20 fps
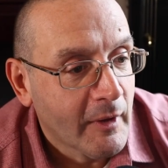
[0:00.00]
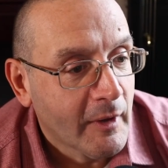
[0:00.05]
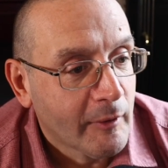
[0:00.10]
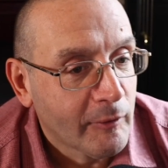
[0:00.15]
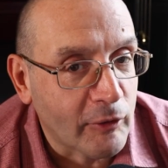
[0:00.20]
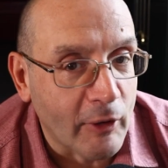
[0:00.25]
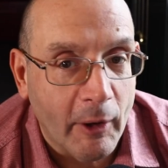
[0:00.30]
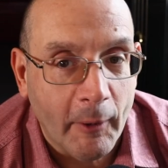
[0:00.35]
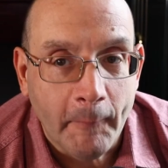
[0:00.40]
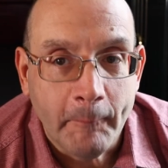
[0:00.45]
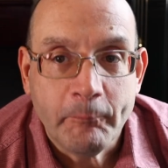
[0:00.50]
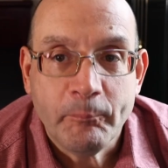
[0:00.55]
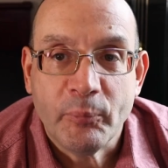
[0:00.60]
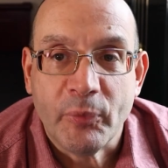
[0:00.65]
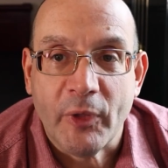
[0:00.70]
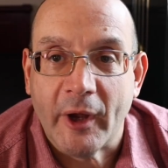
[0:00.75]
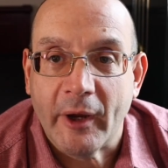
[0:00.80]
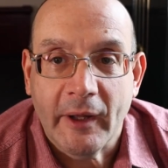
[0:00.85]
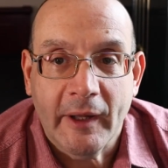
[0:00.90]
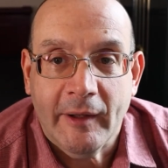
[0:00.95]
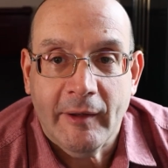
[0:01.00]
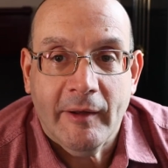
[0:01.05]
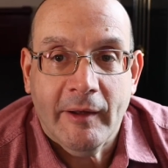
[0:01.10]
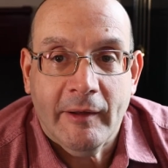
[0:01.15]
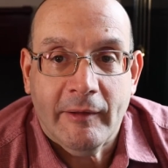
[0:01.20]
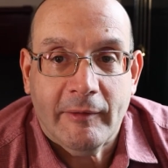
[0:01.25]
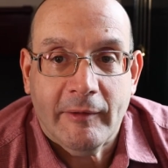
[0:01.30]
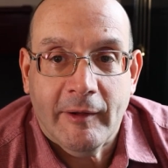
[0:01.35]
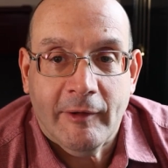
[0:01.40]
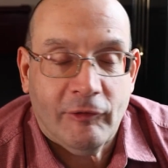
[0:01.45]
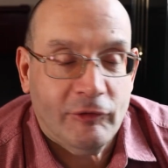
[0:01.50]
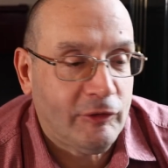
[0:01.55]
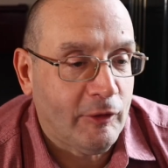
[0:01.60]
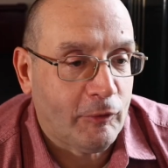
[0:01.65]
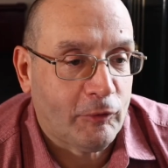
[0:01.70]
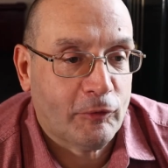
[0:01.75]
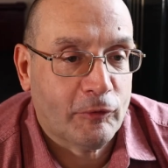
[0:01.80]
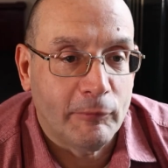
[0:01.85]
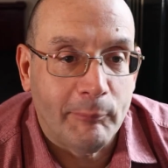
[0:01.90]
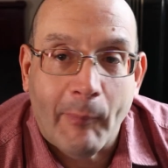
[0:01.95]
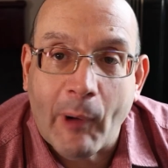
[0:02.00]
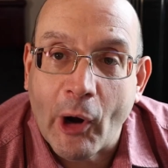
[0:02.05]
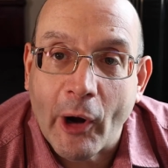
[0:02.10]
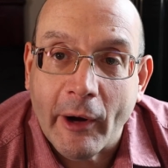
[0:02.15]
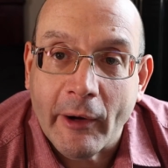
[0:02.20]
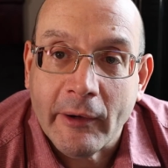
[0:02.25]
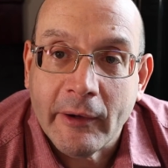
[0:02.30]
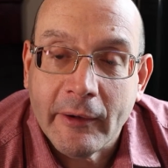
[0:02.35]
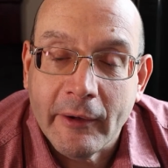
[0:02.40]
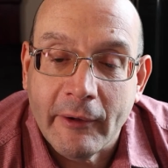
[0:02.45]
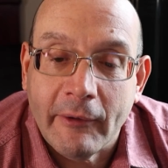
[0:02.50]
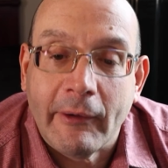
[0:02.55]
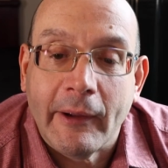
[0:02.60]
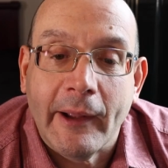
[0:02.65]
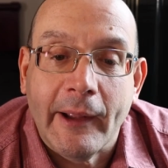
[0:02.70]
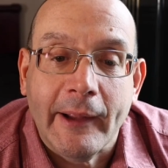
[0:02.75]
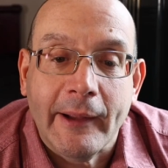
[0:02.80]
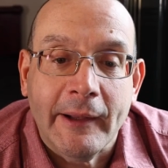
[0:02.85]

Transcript: So it's just smart, okay?